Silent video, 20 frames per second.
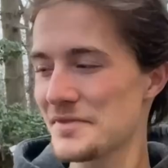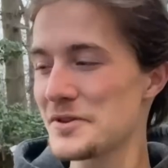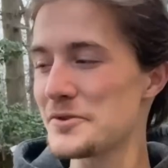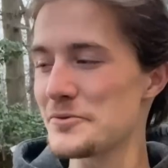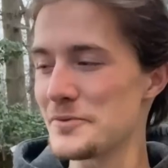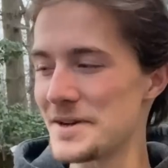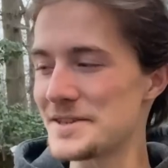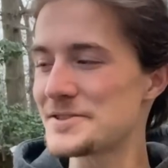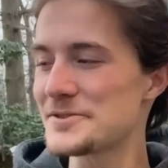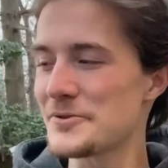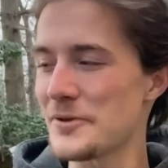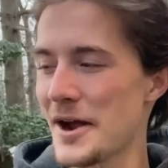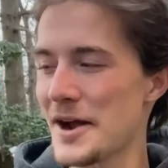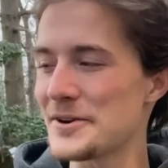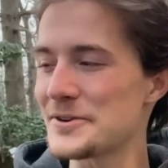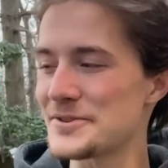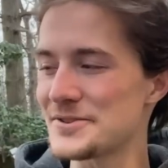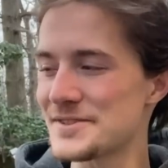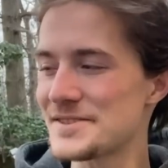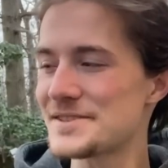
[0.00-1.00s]
Ritz
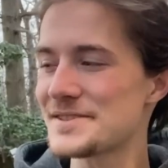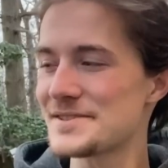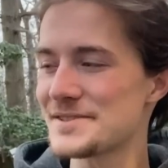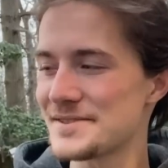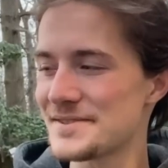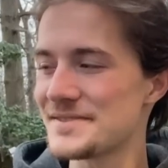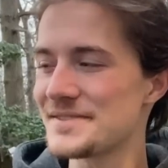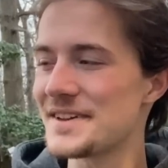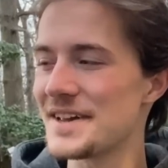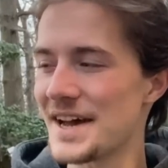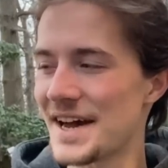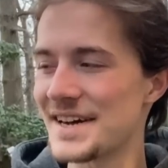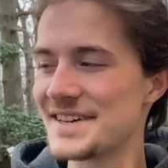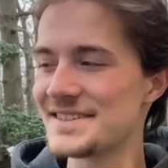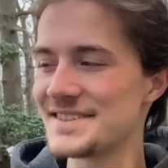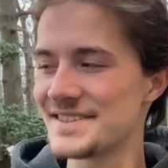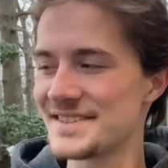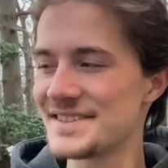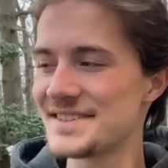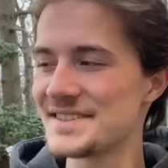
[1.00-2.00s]
crackers. Yeah,
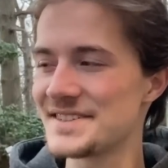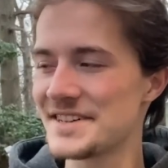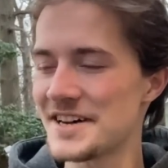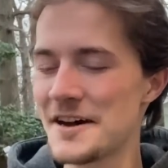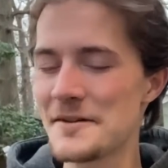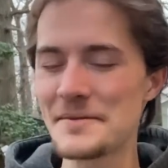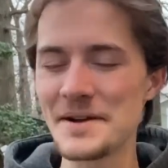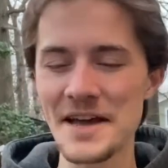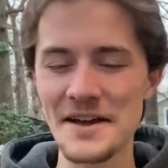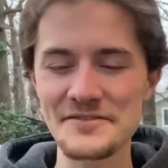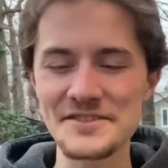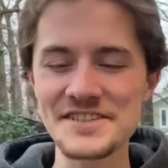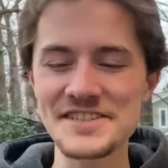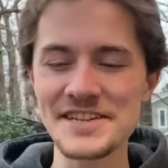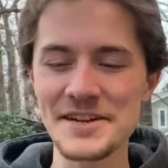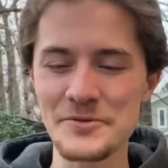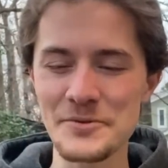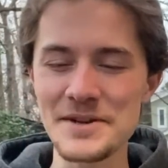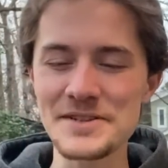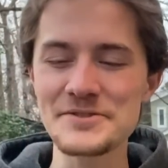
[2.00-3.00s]
I'm gonna have to
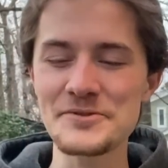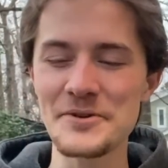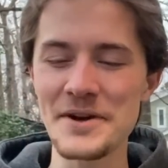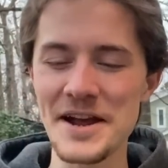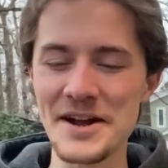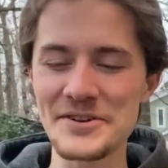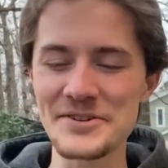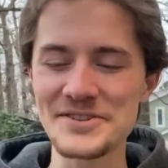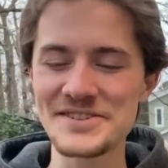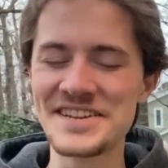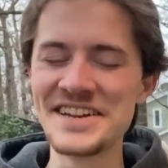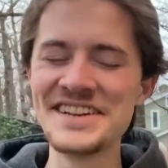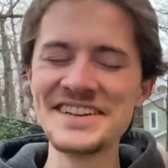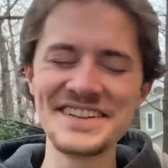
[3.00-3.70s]
say Ritz crackers.